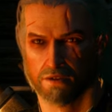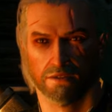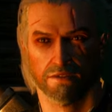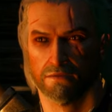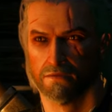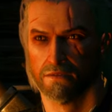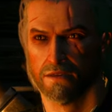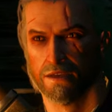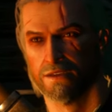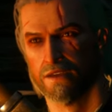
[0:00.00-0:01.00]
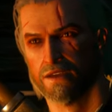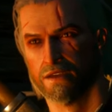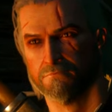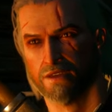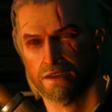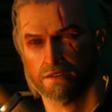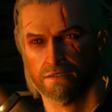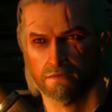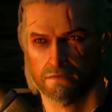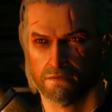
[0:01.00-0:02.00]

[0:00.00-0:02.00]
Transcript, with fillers: Burned? Like a cattle brand?